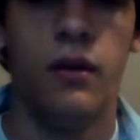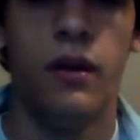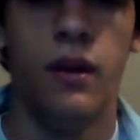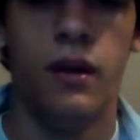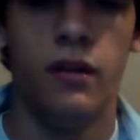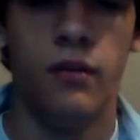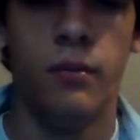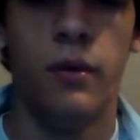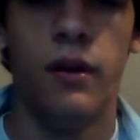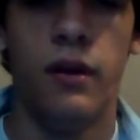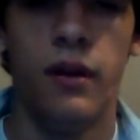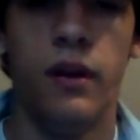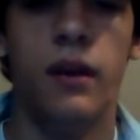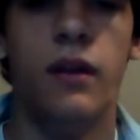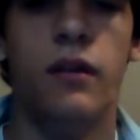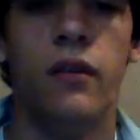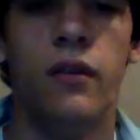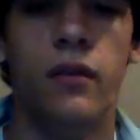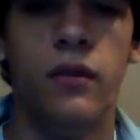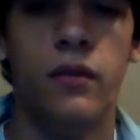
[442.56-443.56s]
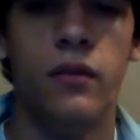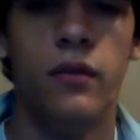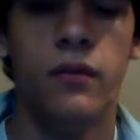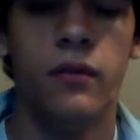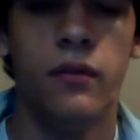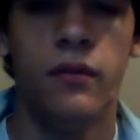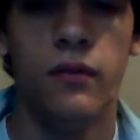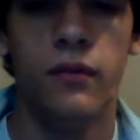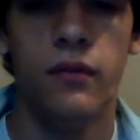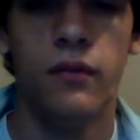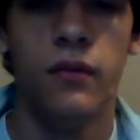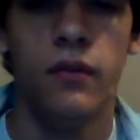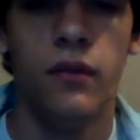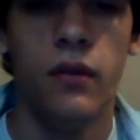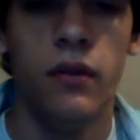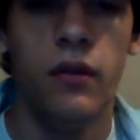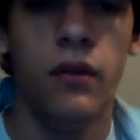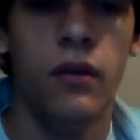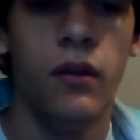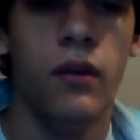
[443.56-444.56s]
yeah, it's about yay long.
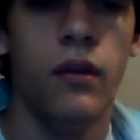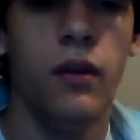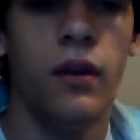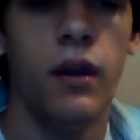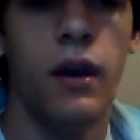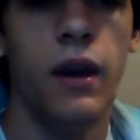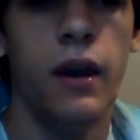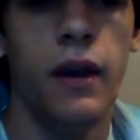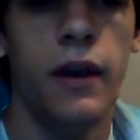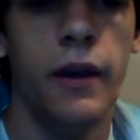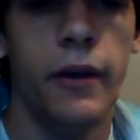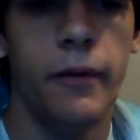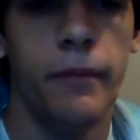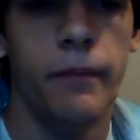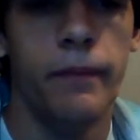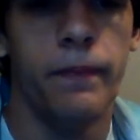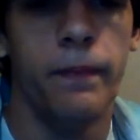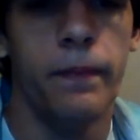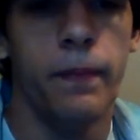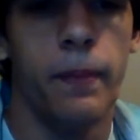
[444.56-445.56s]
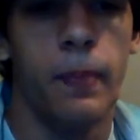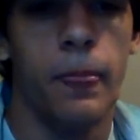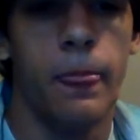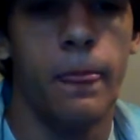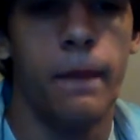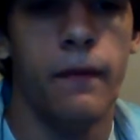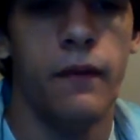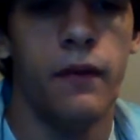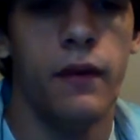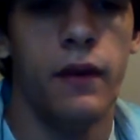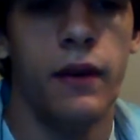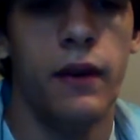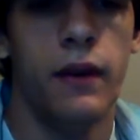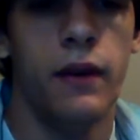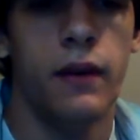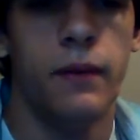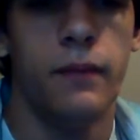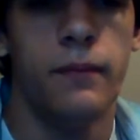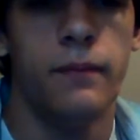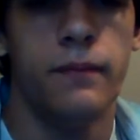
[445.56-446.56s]
And
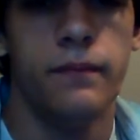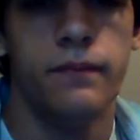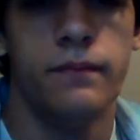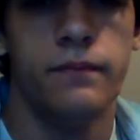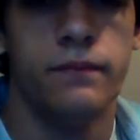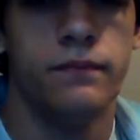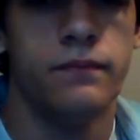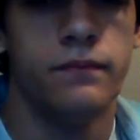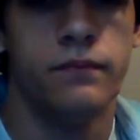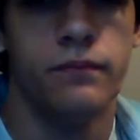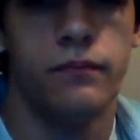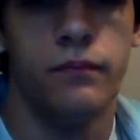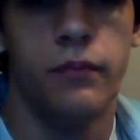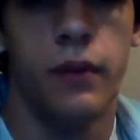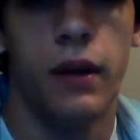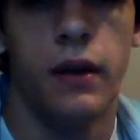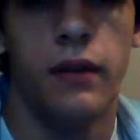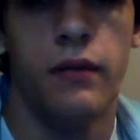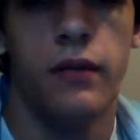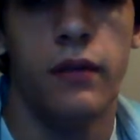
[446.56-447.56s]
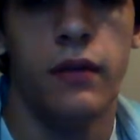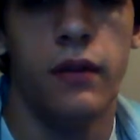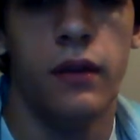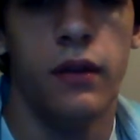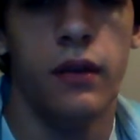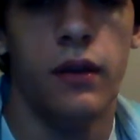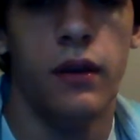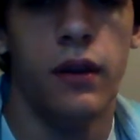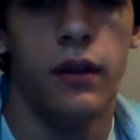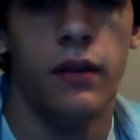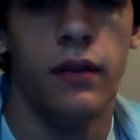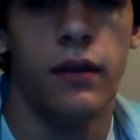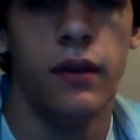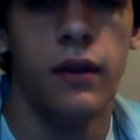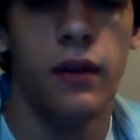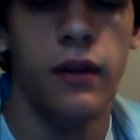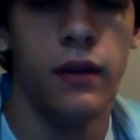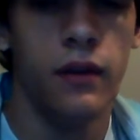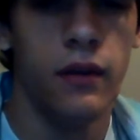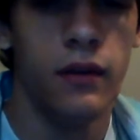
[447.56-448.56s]
he basically
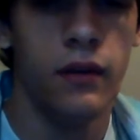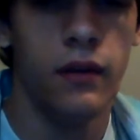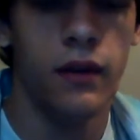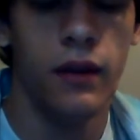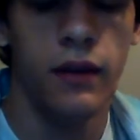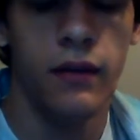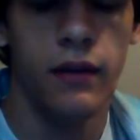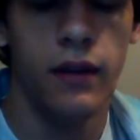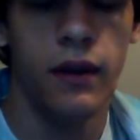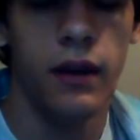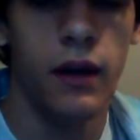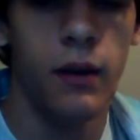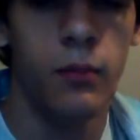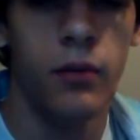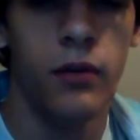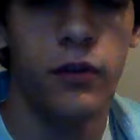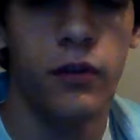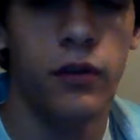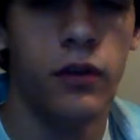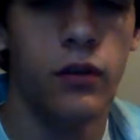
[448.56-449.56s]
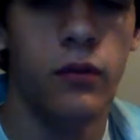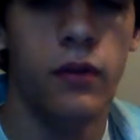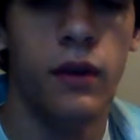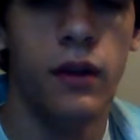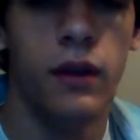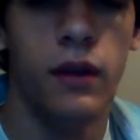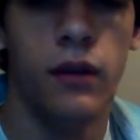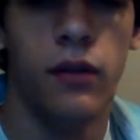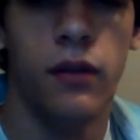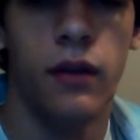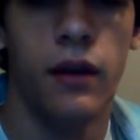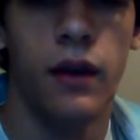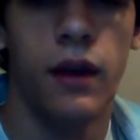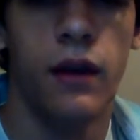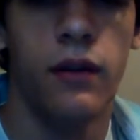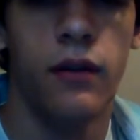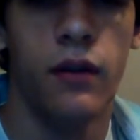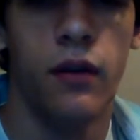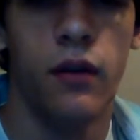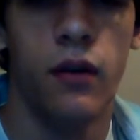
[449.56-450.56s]
he's unable to do anything
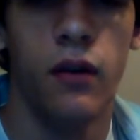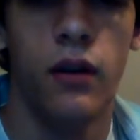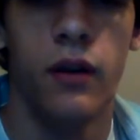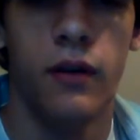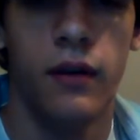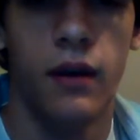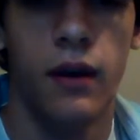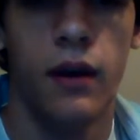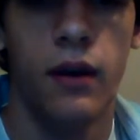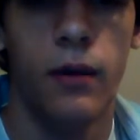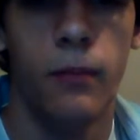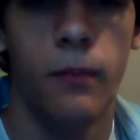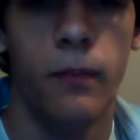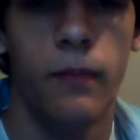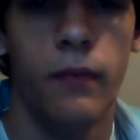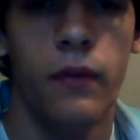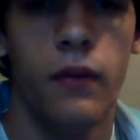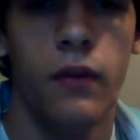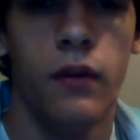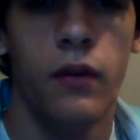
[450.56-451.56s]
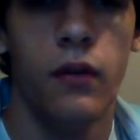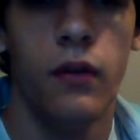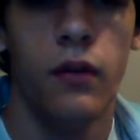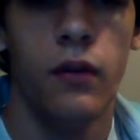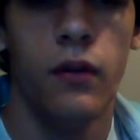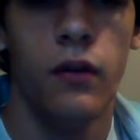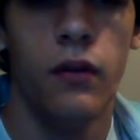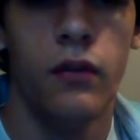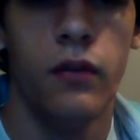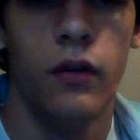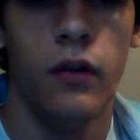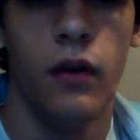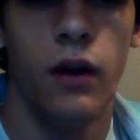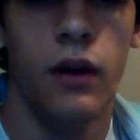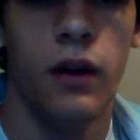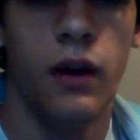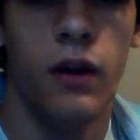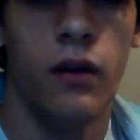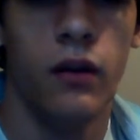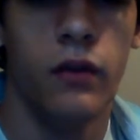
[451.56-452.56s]
at the current time. So
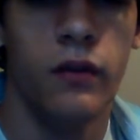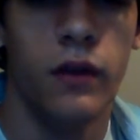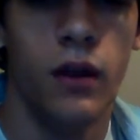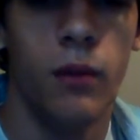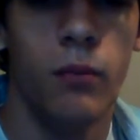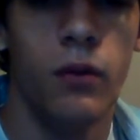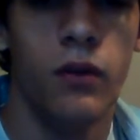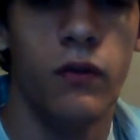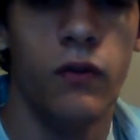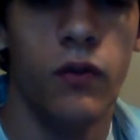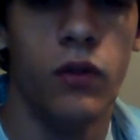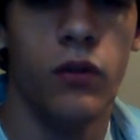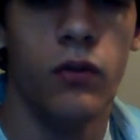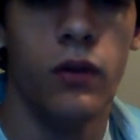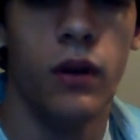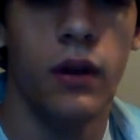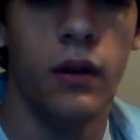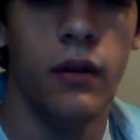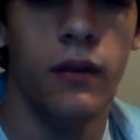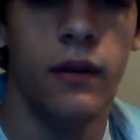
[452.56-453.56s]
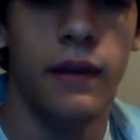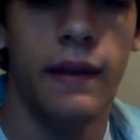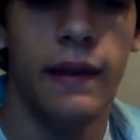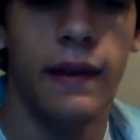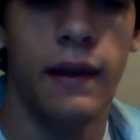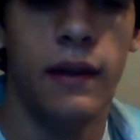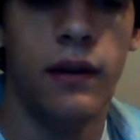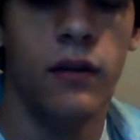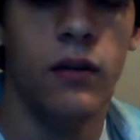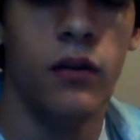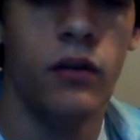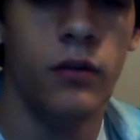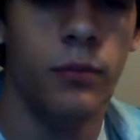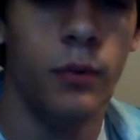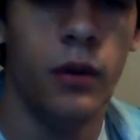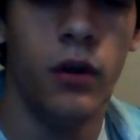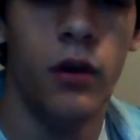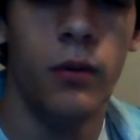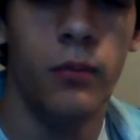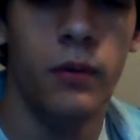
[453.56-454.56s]
right now he's not much of a threat. Netero's
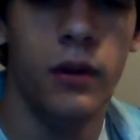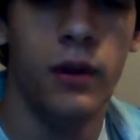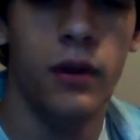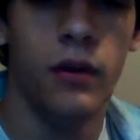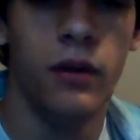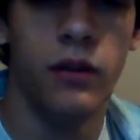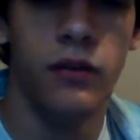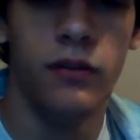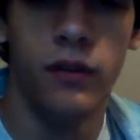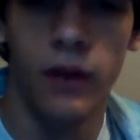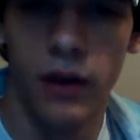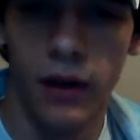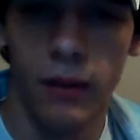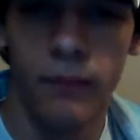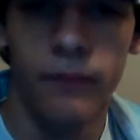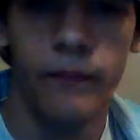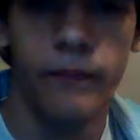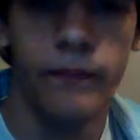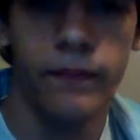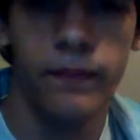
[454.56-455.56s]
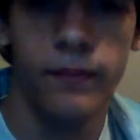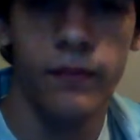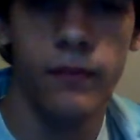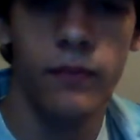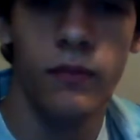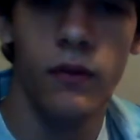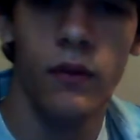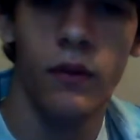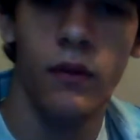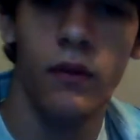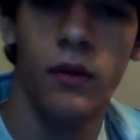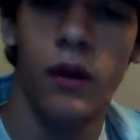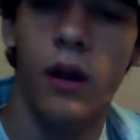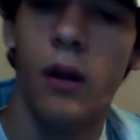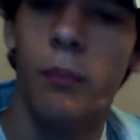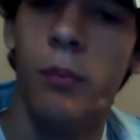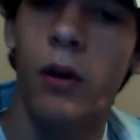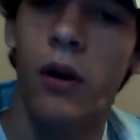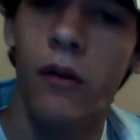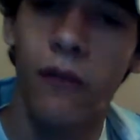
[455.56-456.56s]
bomb did a good job, not
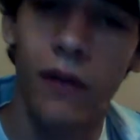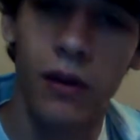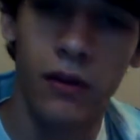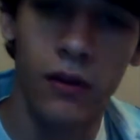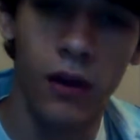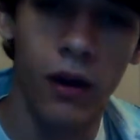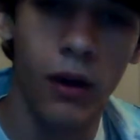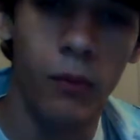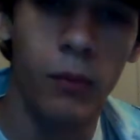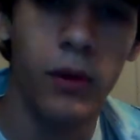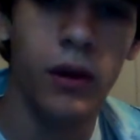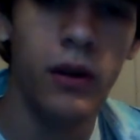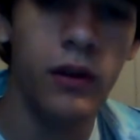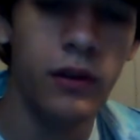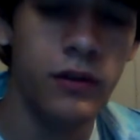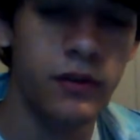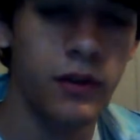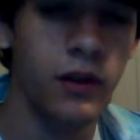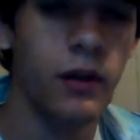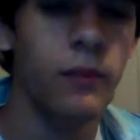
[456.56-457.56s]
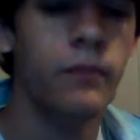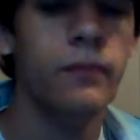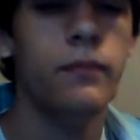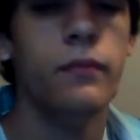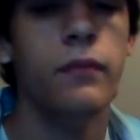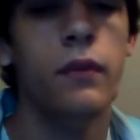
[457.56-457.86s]
a perfect job, but a good job.